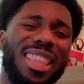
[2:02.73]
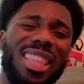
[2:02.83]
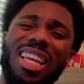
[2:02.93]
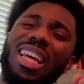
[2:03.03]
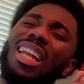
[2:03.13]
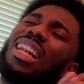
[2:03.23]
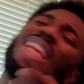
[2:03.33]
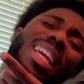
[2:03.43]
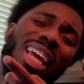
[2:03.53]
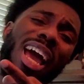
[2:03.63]
hit the
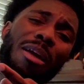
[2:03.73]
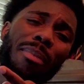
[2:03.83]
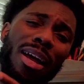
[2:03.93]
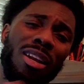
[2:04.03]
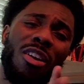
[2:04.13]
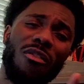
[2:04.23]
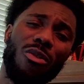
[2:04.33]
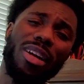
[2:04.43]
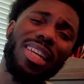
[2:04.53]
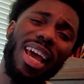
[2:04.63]
Lee button
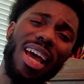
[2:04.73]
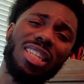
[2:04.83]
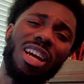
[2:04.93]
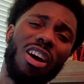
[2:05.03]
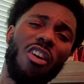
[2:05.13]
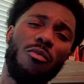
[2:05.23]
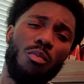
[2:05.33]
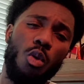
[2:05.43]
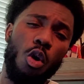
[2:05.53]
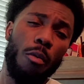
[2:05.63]
for a dash of
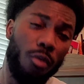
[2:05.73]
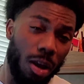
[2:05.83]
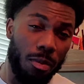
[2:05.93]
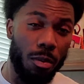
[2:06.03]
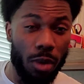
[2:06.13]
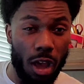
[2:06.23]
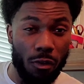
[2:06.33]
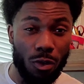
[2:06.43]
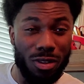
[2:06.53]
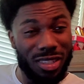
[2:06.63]
more premium
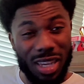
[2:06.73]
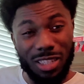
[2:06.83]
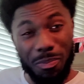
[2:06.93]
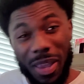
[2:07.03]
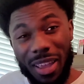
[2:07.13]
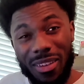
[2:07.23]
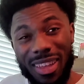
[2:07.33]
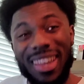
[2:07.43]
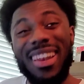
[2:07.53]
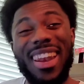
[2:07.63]
level sex appeal.
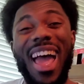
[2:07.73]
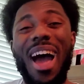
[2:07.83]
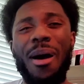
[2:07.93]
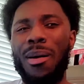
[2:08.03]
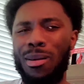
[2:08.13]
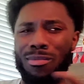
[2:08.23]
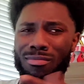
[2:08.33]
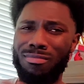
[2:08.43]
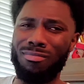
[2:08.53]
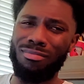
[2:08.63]
Now,
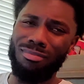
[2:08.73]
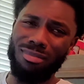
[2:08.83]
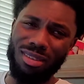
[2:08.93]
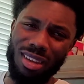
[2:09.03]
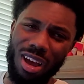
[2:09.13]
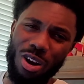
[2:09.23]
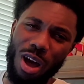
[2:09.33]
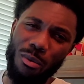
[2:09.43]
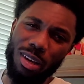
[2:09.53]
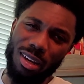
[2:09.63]
y'all know
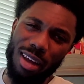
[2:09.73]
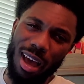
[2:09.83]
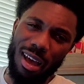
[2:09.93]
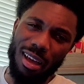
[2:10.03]
how we get down.